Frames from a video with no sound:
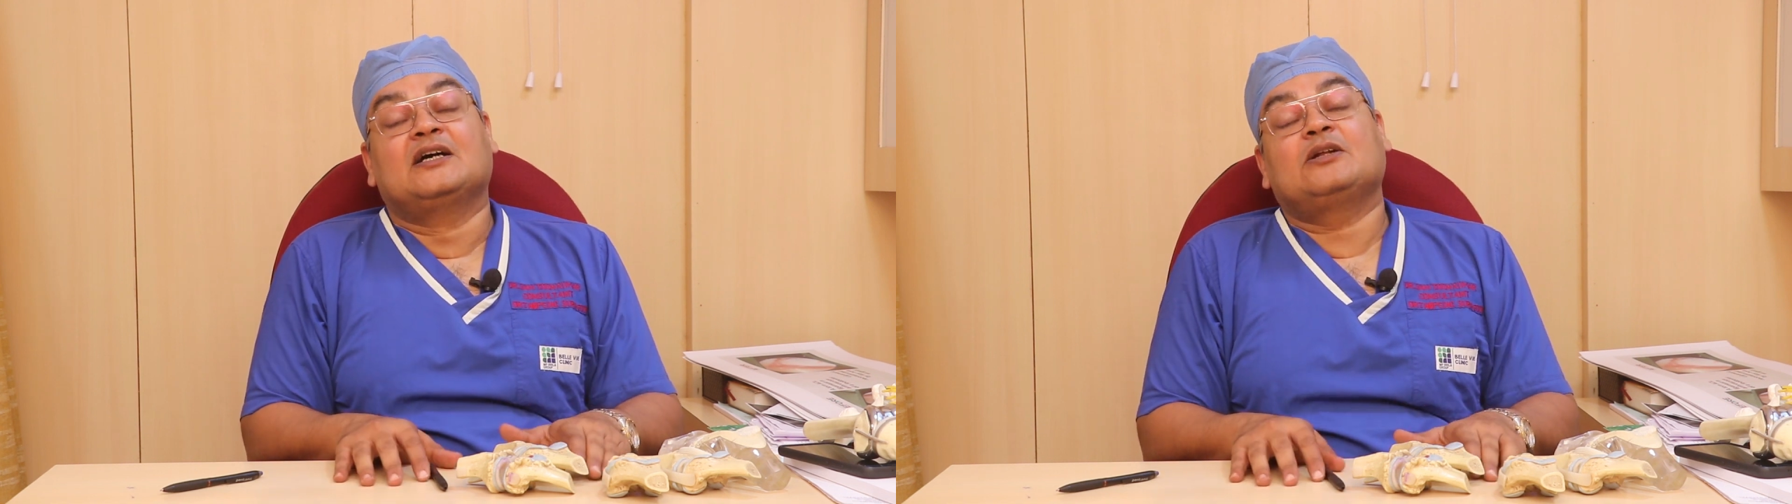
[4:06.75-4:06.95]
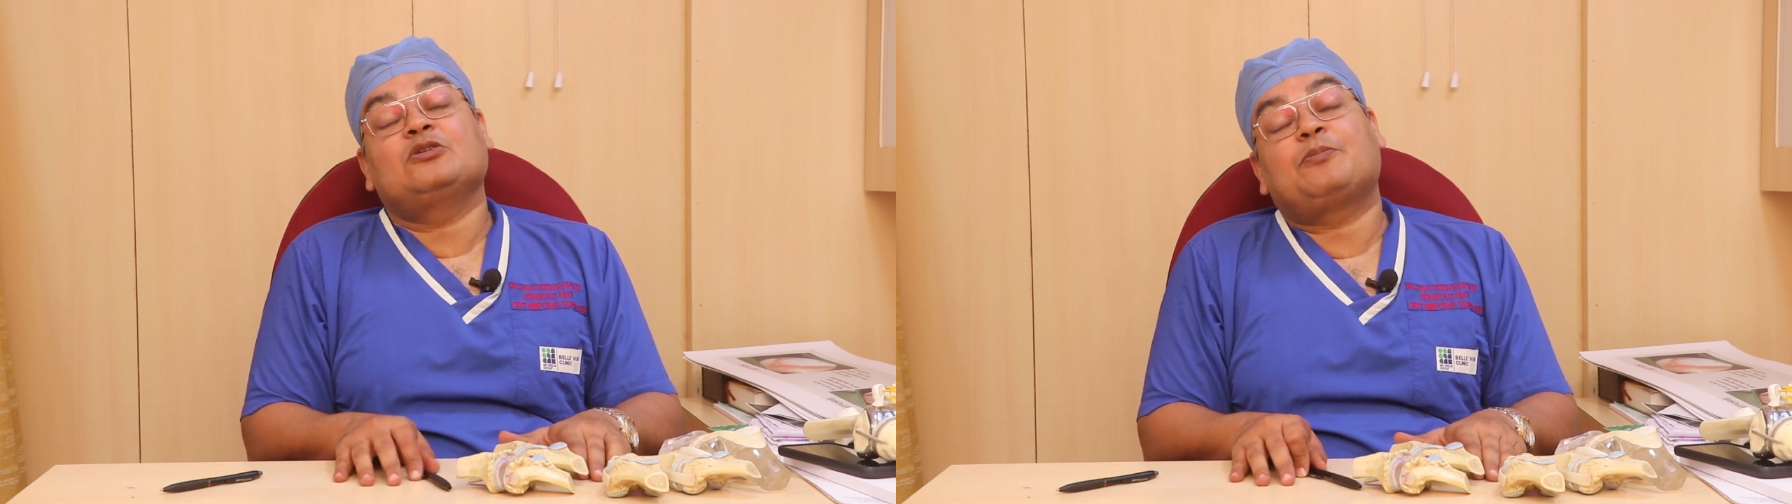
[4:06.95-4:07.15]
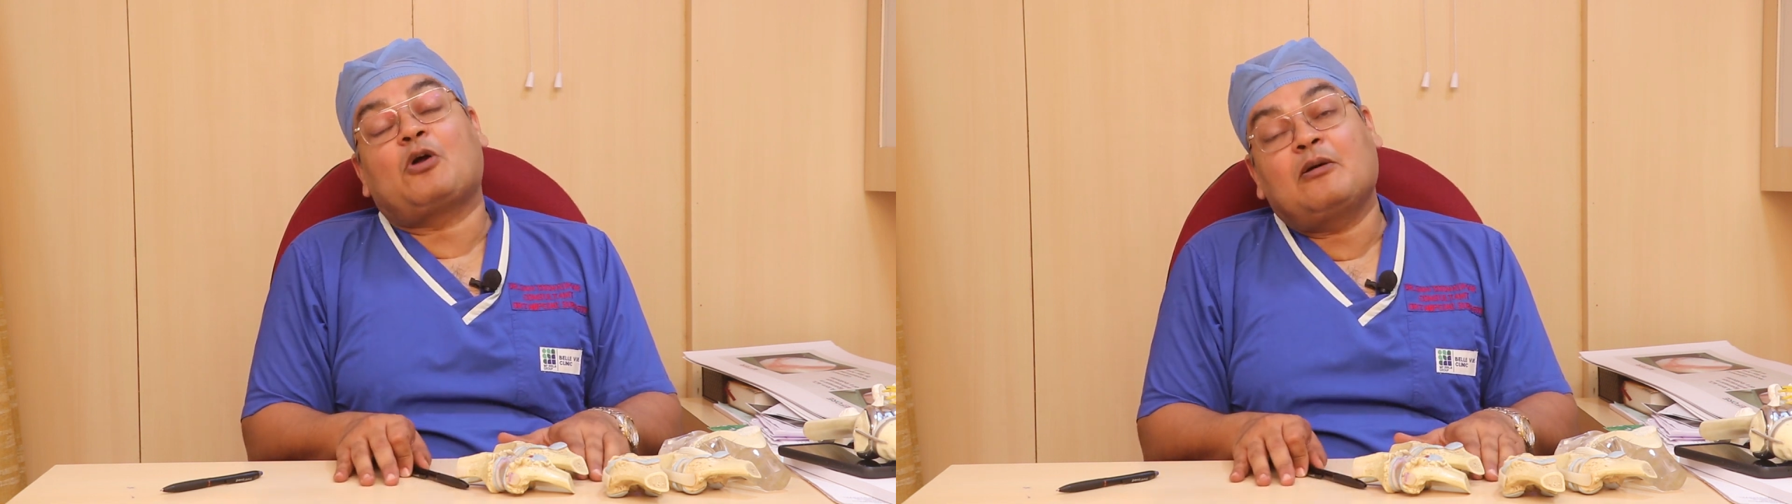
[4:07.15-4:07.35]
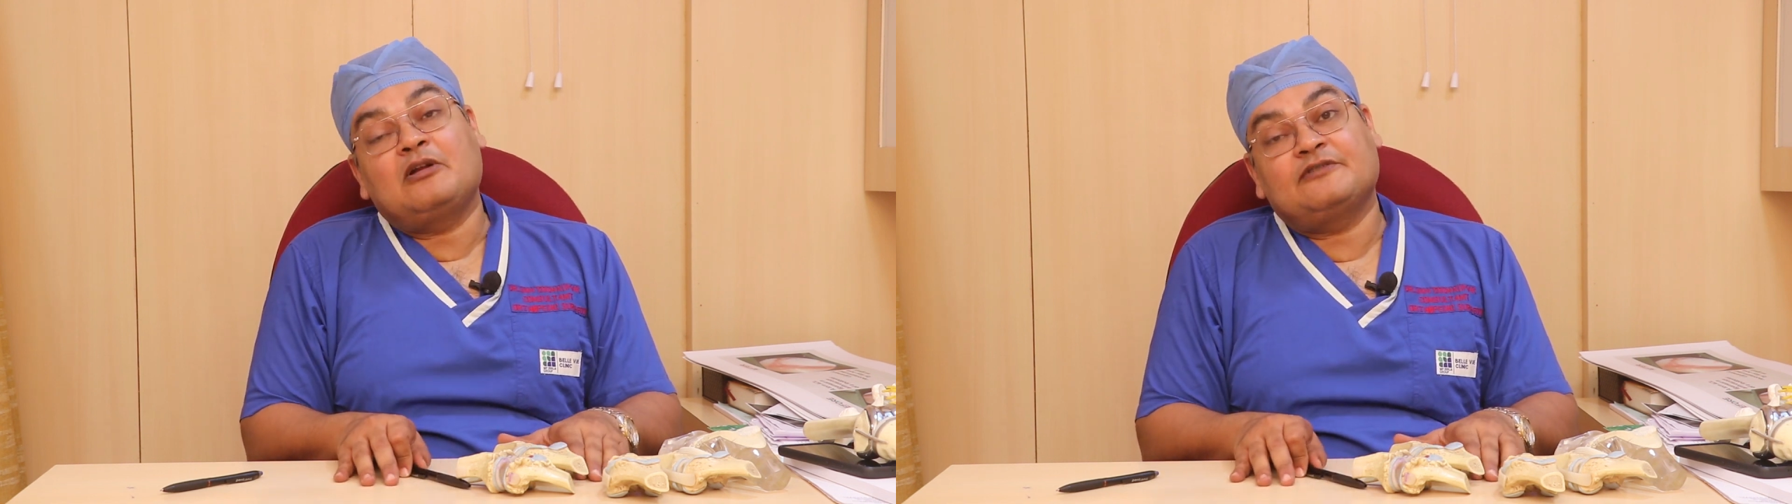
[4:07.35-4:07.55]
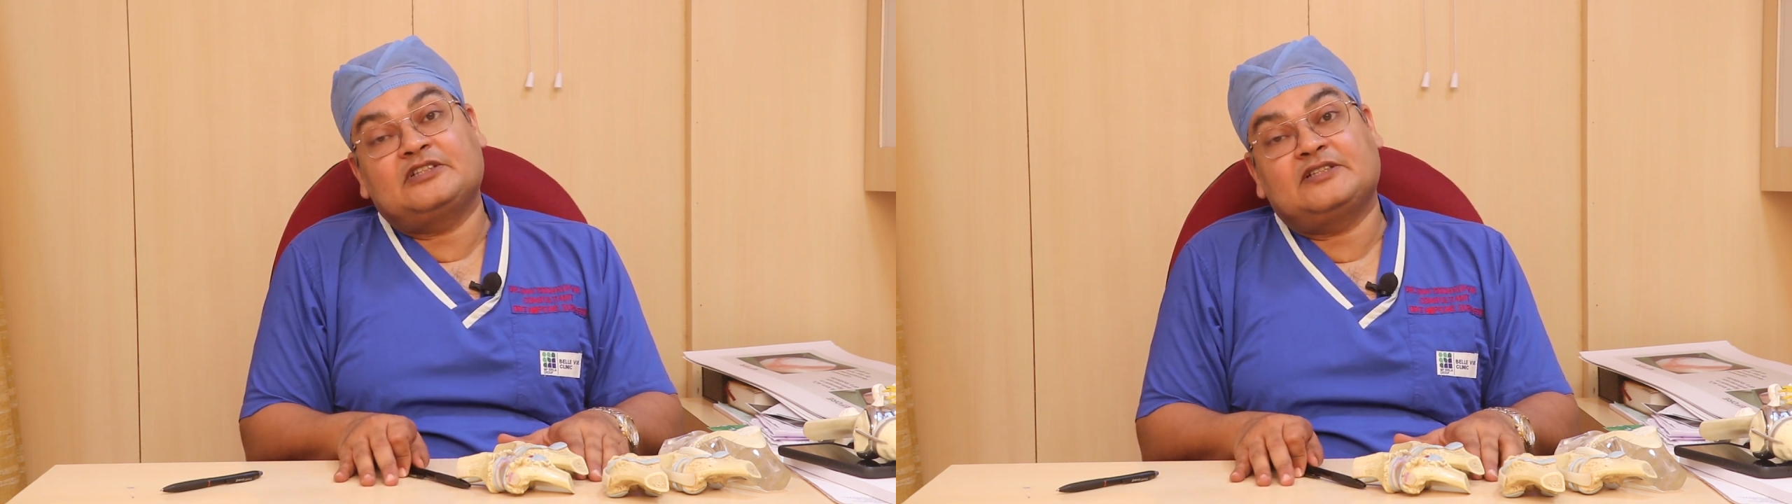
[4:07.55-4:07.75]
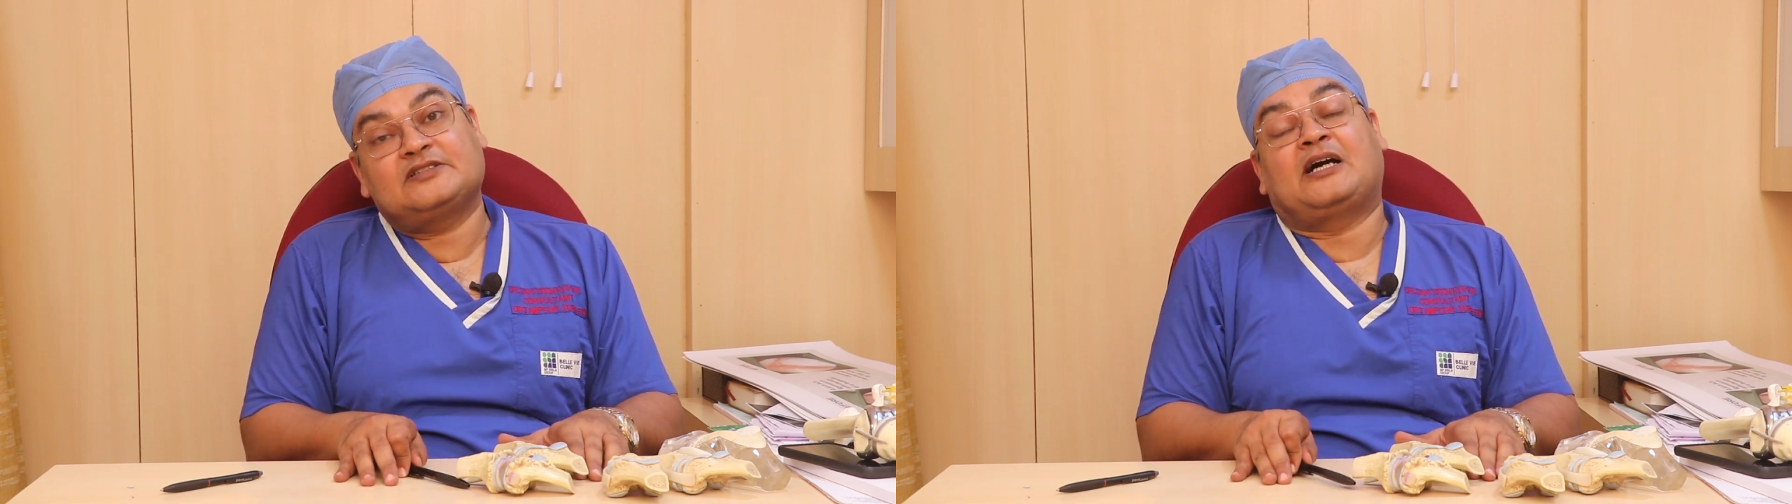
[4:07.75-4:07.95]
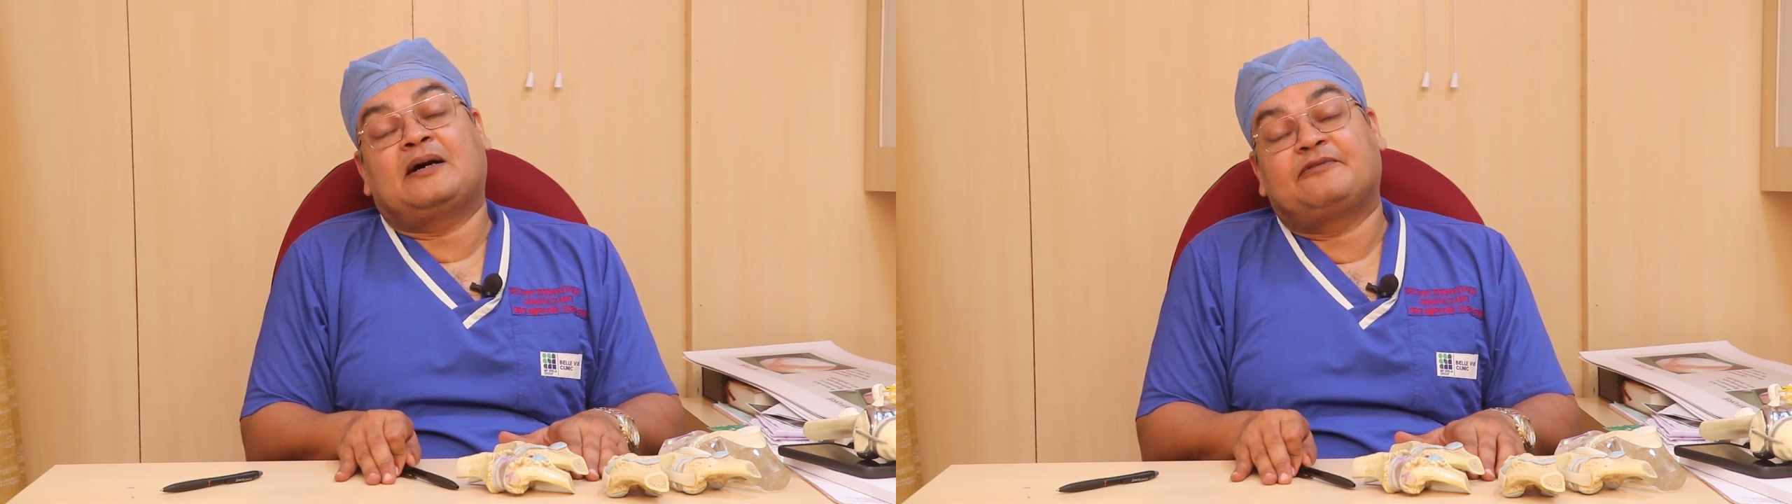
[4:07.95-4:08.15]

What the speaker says: Now the problem with this